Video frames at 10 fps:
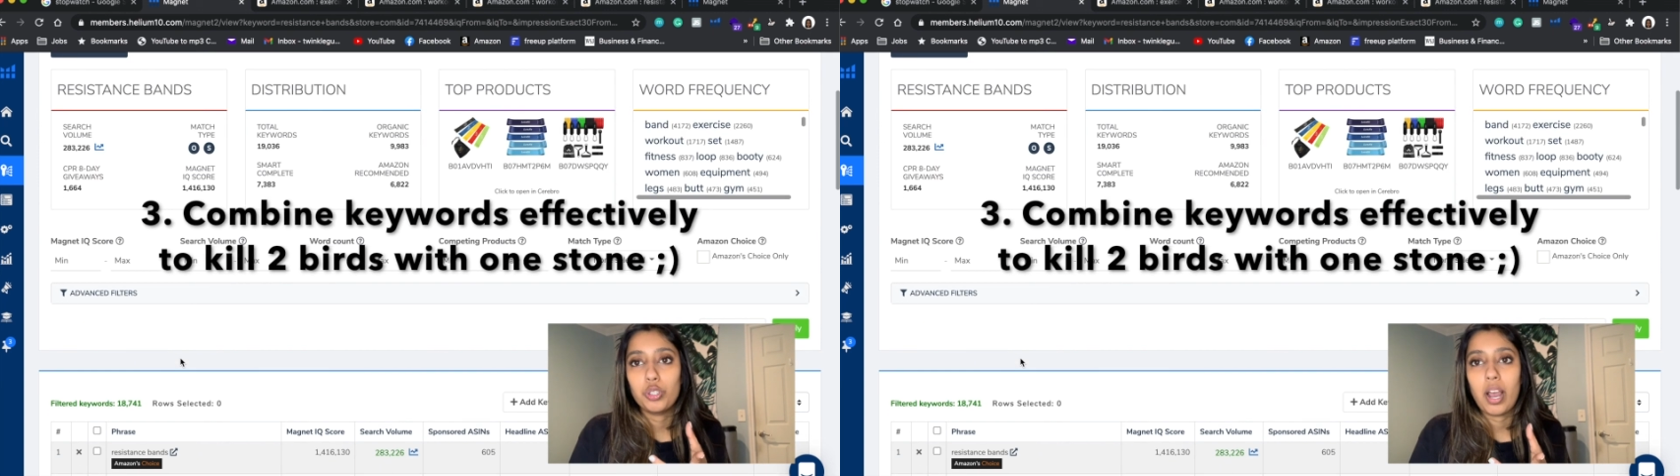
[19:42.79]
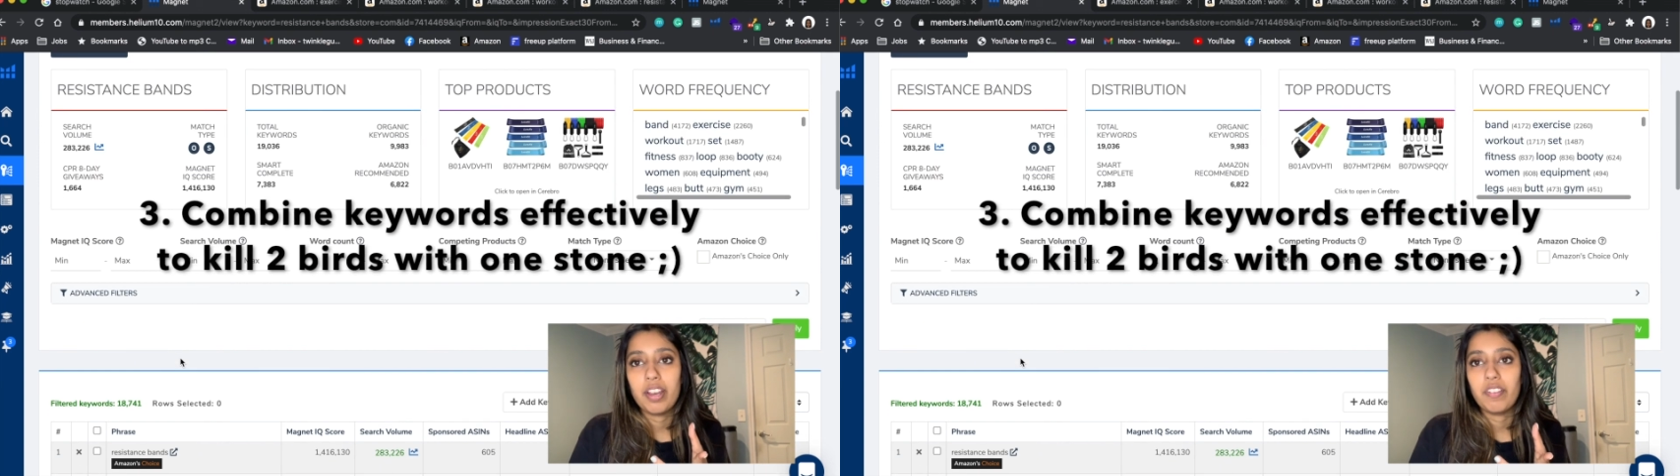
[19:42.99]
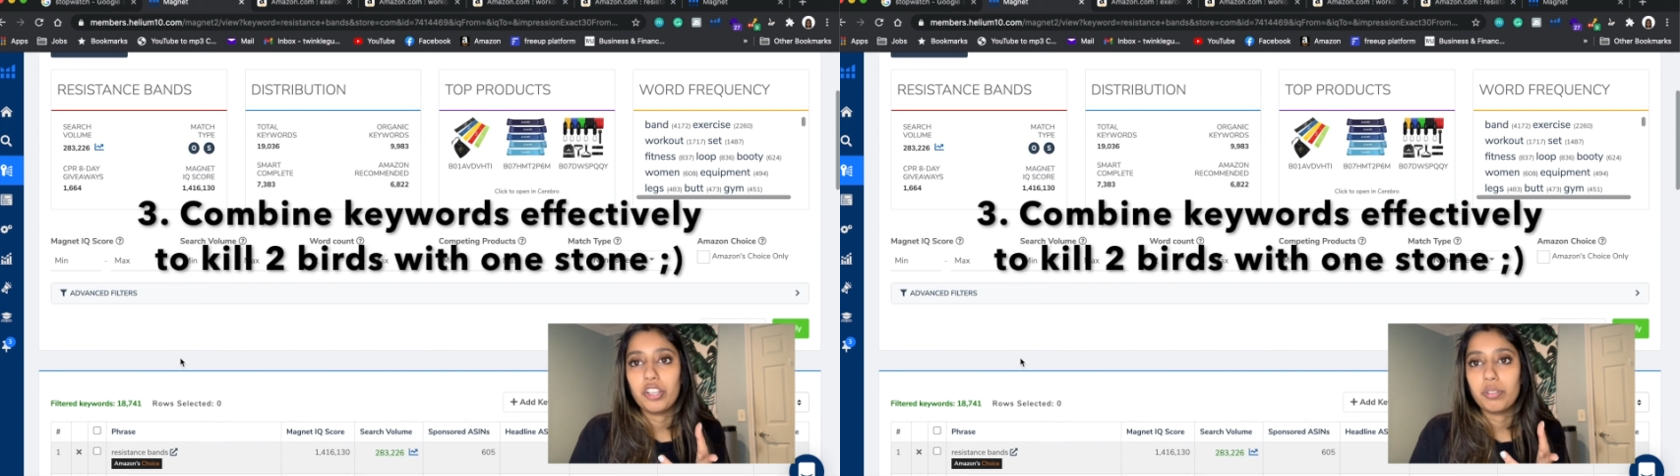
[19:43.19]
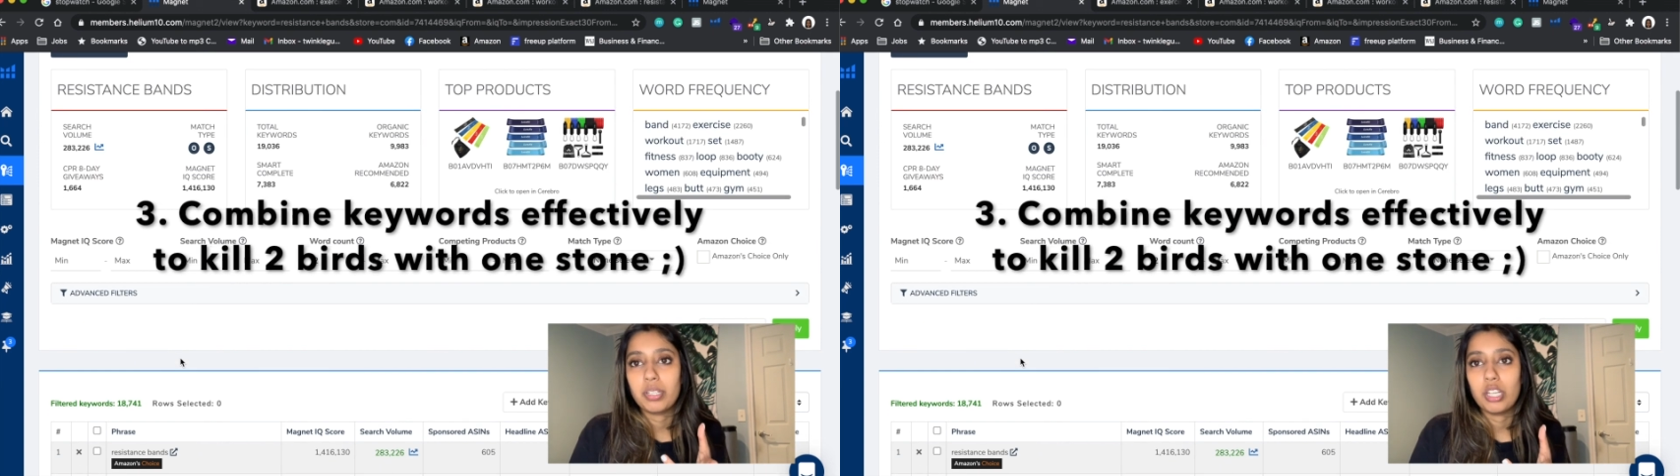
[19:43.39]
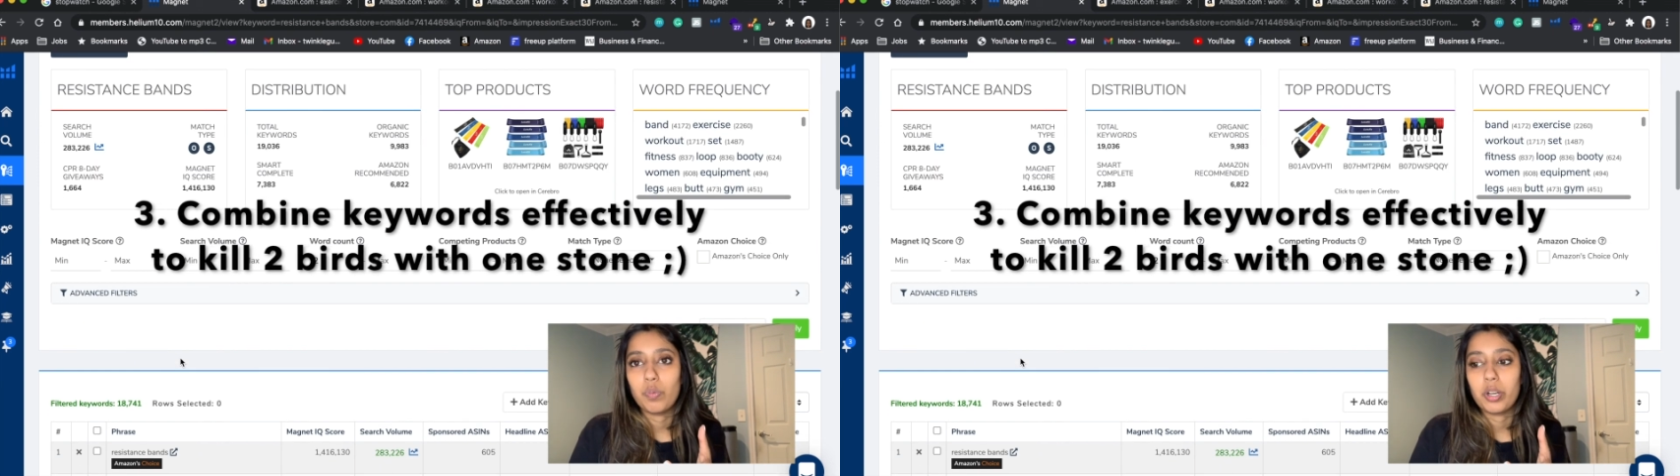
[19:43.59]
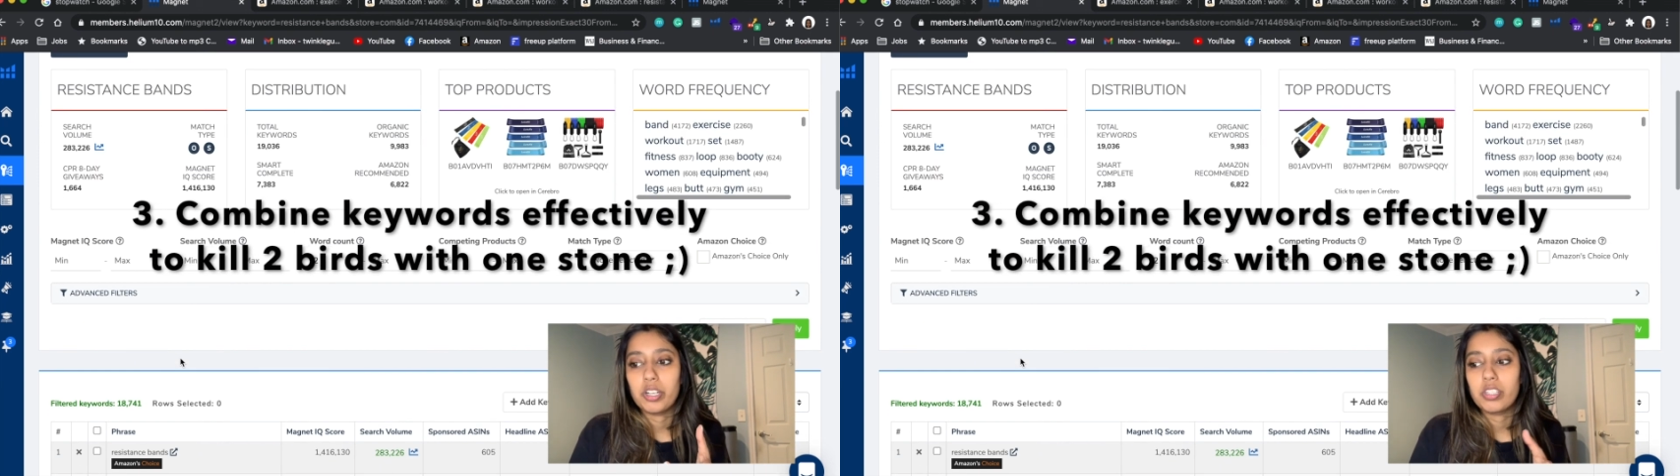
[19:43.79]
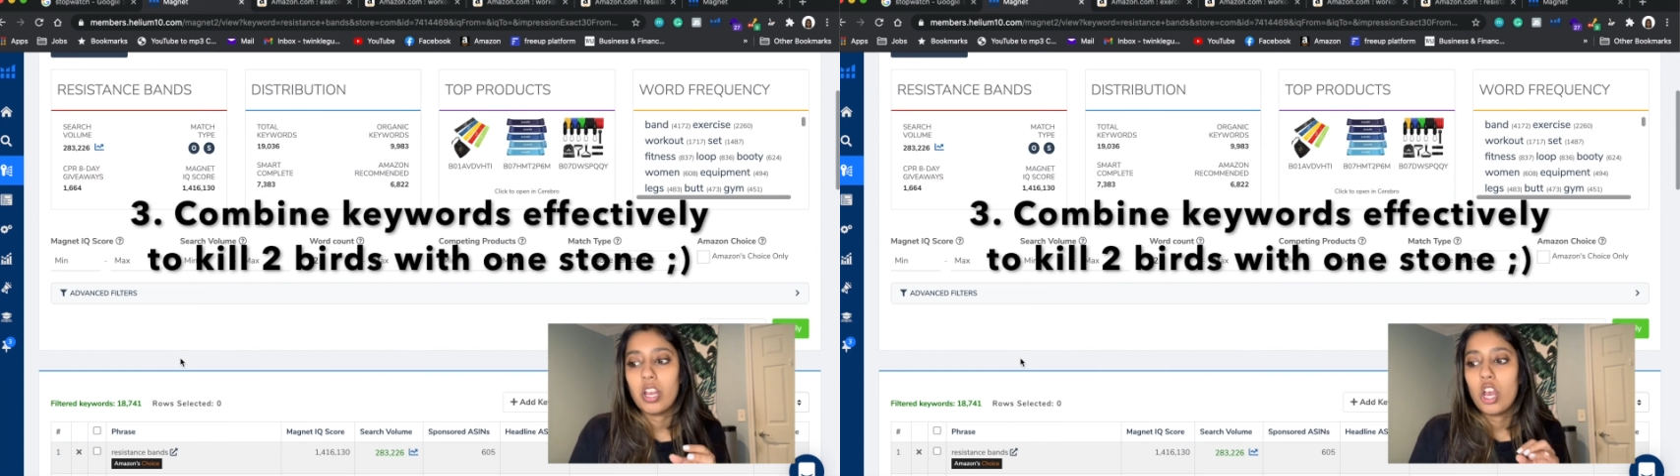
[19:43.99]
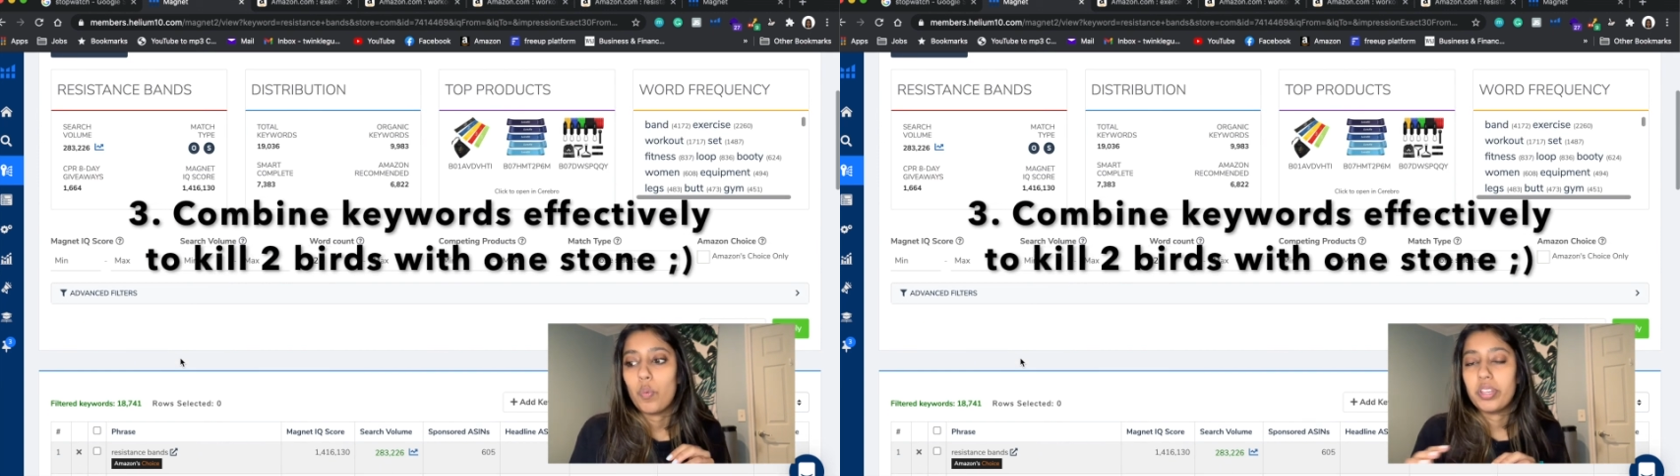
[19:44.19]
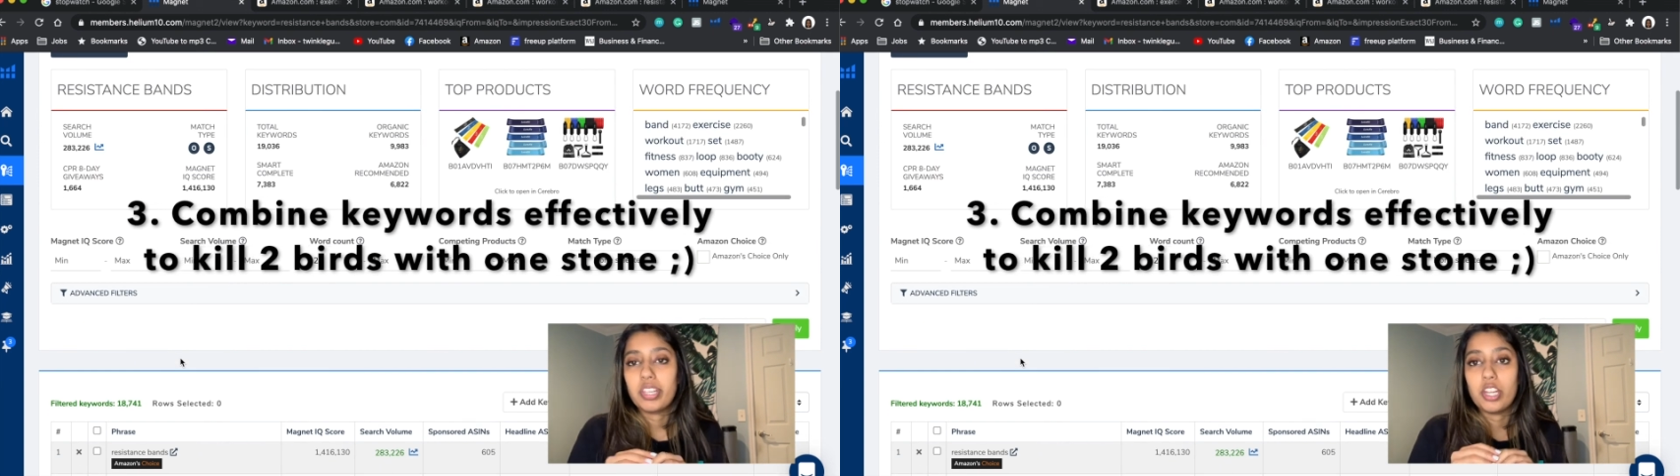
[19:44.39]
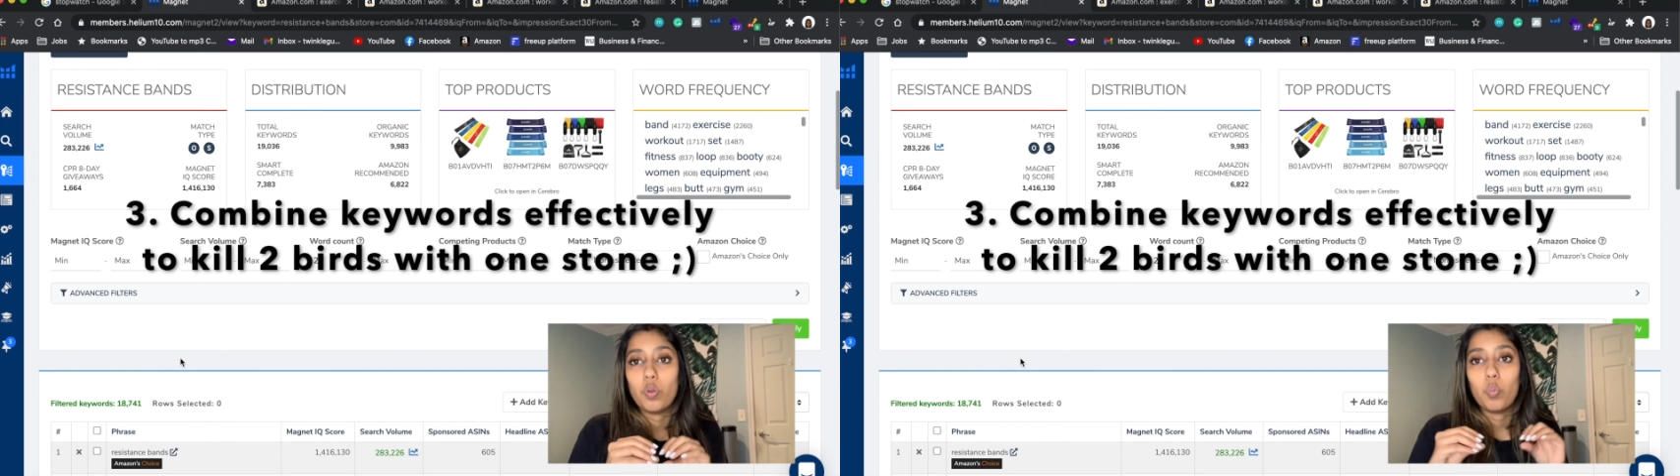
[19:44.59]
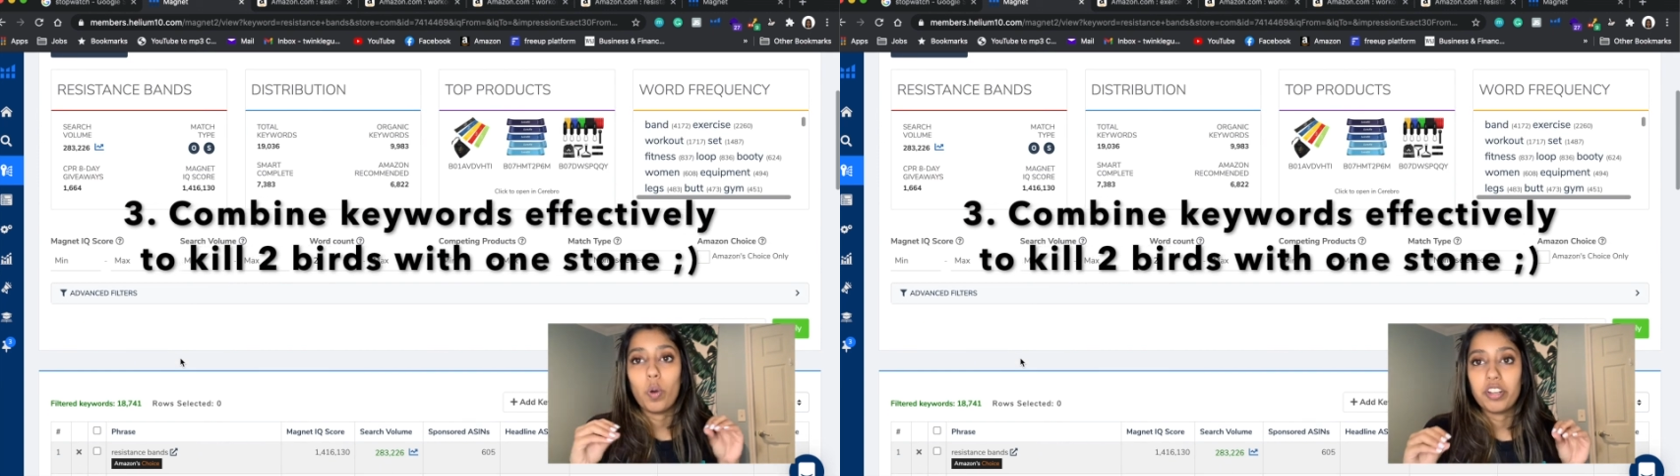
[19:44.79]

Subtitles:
high volume keywords within one